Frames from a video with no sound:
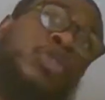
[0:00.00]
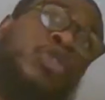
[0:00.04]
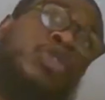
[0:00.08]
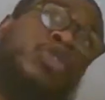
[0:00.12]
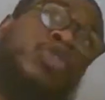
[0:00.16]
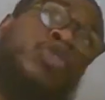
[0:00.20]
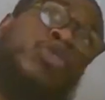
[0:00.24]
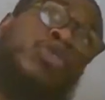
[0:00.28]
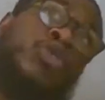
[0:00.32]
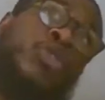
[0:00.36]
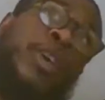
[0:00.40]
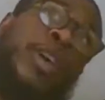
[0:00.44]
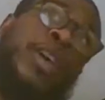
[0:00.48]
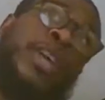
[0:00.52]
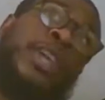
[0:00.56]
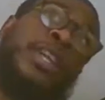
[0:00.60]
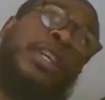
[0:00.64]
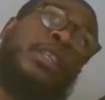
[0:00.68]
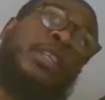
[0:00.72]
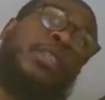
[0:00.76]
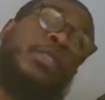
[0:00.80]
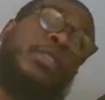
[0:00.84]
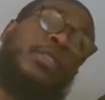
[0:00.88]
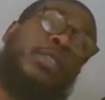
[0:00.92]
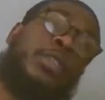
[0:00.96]

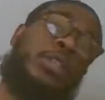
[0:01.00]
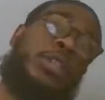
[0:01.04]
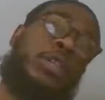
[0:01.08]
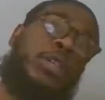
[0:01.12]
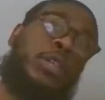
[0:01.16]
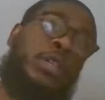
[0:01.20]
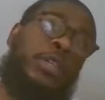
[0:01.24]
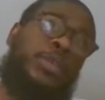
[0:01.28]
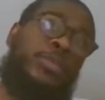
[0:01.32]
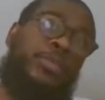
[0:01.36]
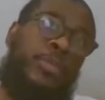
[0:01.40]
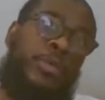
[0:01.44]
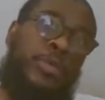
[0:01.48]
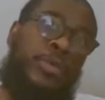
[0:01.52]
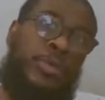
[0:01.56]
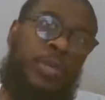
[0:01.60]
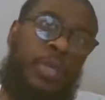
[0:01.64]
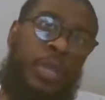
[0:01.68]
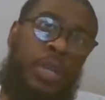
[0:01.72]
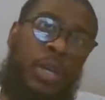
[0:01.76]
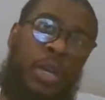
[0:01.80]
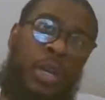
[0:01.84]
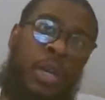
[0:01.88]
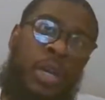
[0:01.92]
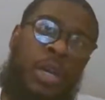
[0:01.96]
traded to the Clippers
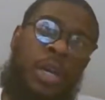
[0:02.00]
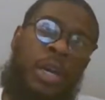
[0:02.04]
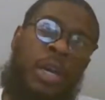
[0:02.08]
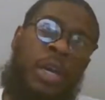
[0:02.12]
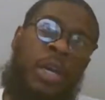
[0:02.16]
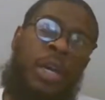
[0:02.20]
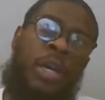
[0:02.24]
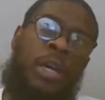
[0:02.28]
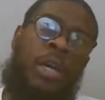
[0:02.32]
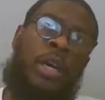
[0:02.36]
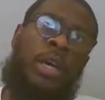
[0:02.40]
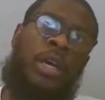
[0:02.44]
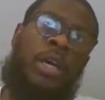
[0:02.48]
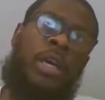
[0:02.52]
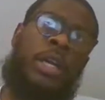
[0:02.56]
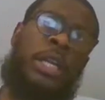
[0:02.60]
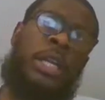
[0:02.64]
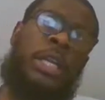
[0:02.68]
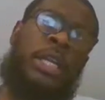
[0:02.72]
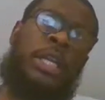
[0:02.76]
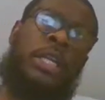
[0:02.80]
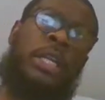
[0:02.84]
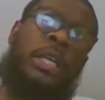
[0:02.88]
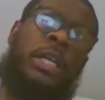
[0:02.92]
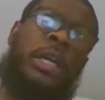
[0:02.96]

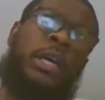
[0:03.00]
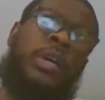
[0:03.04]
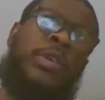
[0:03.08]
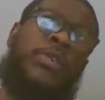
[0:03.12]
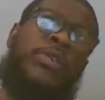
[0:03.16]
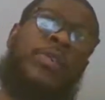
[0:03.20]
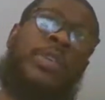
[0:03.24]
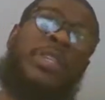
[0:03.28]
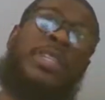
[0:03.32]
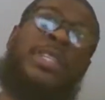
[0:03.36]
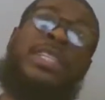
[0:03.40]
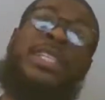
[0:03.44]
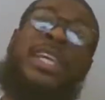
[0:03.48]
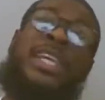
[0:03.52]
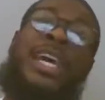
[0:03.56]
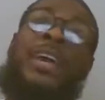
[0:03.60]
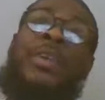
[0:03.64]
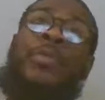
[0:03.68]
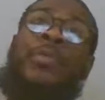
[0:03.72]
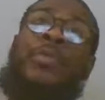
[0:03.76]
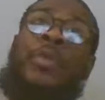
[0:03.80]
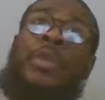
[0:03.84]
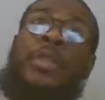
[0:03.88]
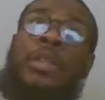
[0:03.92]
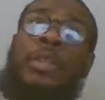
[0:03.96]
and
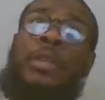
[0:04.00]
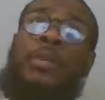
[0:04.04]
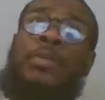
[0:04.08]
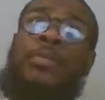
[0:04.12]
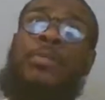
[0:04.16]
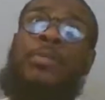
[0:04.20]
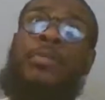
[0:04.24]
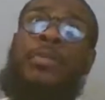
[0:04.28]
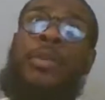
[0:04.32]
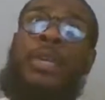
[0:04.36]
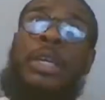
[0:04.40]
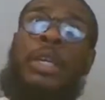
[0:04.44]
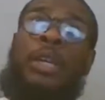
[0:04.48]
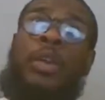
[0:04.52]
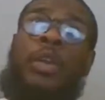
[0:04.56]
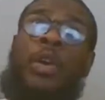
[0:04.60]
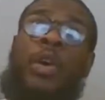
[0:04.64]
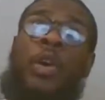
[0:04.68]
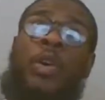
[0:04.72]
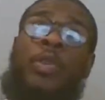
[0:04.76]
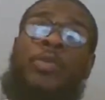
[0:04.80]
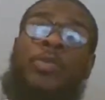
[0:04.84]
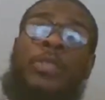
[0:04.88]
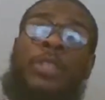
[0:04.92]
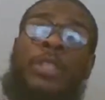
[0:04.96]
re-signed with them in the
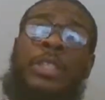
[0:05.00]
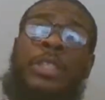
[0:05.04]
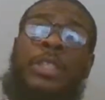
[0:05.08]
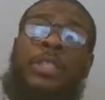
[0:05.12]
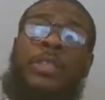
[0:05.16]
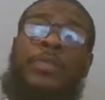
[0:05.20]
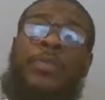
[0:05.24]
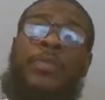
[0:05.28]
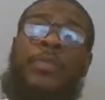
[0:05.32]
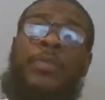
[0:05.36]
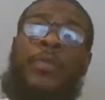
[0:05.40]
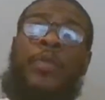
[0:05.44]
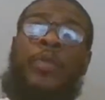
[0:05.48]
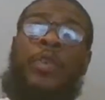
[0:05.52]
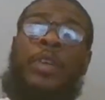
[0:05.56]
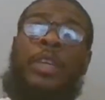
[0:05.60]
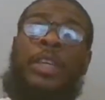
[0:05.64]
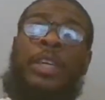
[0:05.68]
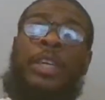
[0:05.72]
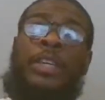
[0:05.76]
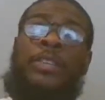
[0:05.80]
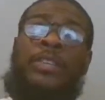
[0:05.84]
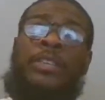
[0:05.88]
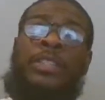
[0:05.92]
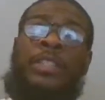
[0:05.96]
offseason. 4
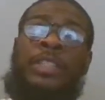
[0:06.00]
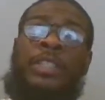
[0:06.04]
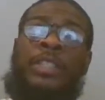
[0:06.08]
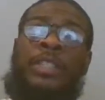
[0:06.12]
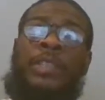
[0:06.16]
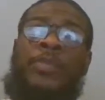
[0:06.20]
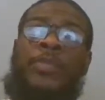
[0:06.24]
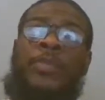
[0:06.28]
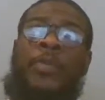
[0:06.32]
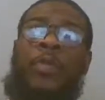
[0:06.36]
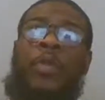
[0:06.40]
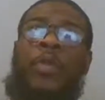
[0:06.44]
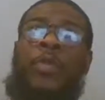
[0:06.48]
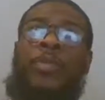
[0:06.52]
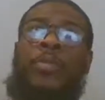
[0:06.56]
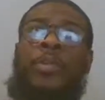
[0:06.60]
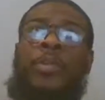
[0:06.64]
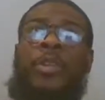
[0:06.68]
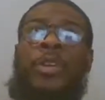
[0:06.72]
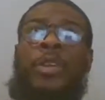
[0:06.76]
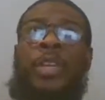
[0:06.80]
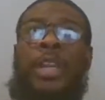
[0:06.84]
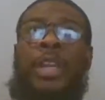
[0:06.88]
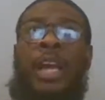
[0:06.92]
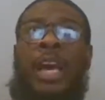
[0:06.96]
years, $64
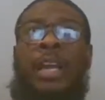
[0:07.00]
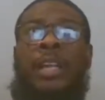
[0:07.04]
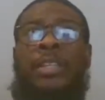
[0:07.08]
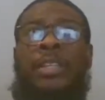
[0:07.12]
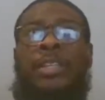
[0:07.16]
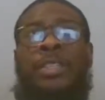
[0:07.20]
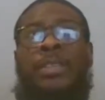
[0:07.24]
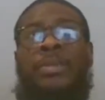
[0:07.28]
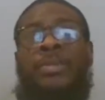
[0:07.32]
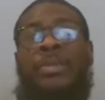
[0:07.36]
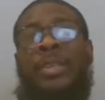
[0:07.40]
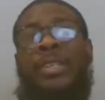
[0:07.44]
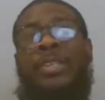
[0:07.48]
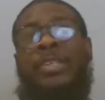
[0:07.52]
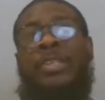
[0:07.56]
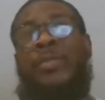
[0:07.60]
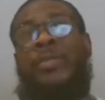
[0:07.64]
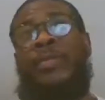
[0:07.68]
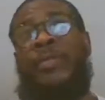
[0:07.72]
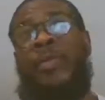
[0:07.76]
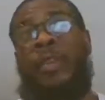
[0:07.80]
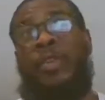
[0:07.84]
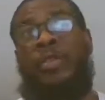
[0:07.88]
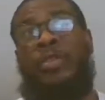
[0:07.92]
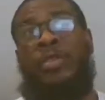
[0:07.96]
million. He makes the
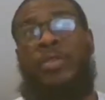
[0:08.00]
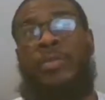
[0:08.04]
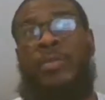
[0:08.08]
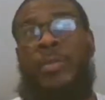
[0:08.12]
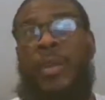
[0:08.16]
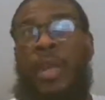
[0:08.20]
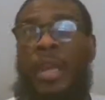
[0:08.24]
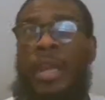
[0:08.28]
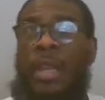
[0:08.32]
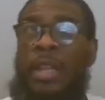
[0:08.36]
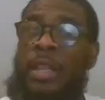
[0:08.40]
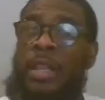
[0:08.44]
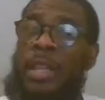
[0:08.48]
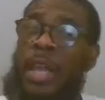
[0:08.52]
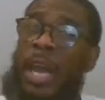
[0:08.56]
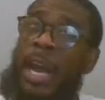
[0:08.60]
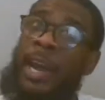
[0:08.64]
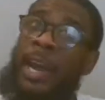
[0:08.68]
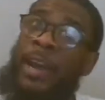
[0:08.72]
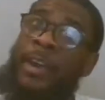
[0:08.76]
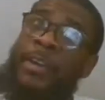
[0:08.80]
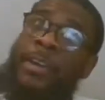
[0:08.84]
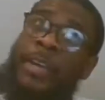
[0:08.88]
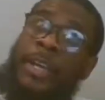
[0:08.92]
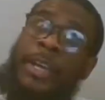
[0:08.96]
first. The
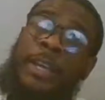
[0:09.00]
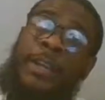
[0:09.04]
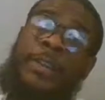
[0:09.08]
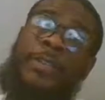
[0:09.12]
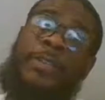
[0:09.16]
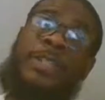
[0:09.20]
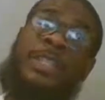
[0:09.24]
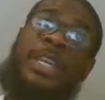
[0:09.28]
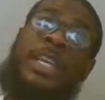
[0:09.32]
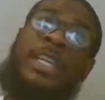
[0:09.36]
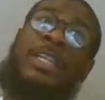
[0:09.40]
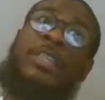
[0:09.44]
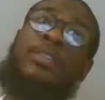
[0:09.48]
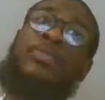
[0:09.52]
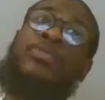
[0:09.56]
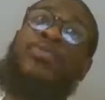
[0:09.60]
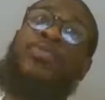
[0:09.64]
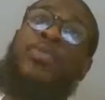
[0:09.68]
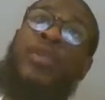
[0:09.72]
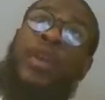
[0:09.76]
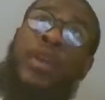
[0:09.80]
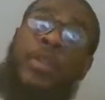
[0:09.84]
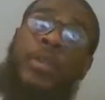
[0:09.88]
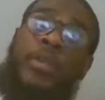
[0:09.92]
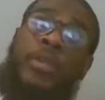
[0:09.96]
irony here is that his
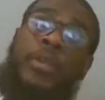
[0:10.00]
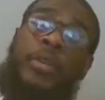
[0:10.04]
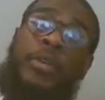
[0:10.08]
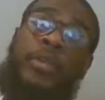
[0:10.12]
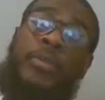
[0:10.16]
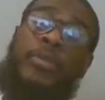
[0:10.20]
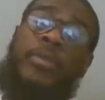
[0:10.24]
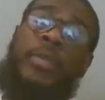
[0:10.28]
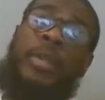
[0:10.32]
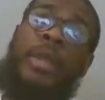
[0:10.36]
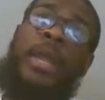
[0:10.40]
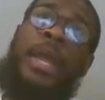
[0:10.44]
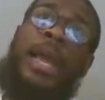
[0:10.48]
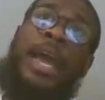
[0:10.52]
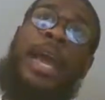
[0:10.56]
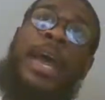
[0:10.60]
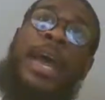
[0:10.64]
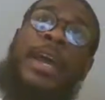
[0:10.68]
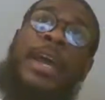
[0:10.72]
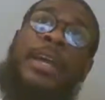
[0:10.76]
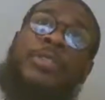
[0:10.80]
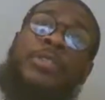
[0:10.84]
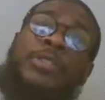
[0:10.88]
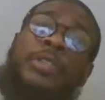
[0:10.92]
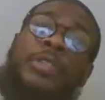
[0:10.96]
brother
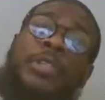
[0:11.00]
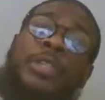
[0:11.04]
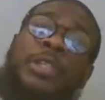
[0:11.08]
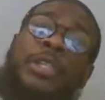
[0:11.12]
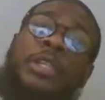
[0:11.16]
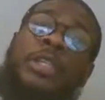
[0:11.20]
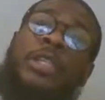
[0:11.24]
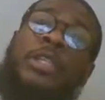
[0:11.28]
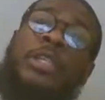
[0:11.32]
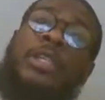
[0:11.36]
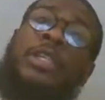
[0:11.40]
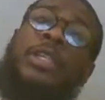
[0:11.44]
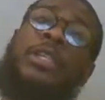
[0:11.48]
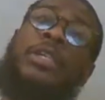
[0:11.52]
actually